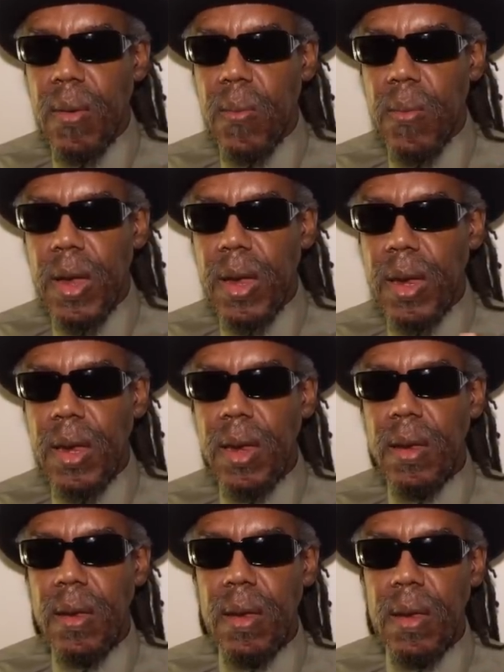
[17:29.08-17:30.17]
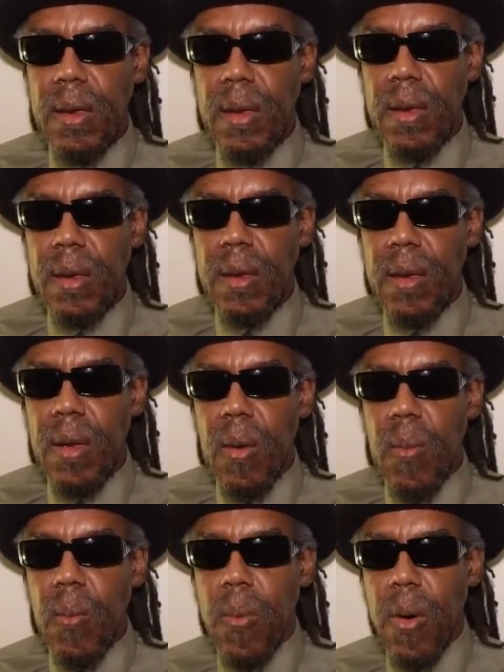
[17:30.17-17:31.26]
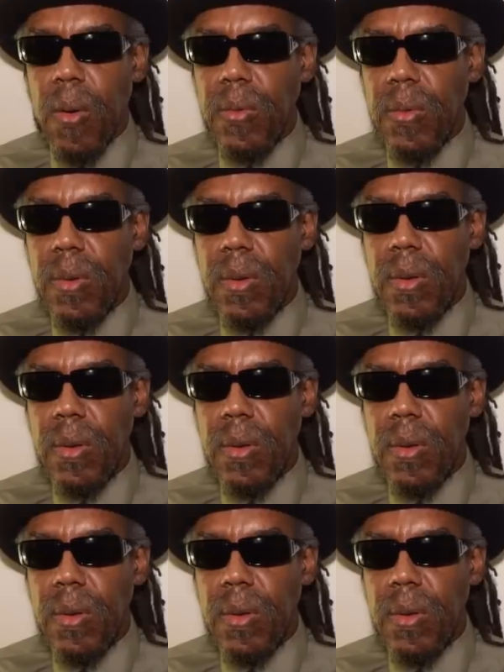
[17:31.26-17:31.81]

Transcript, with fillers: we want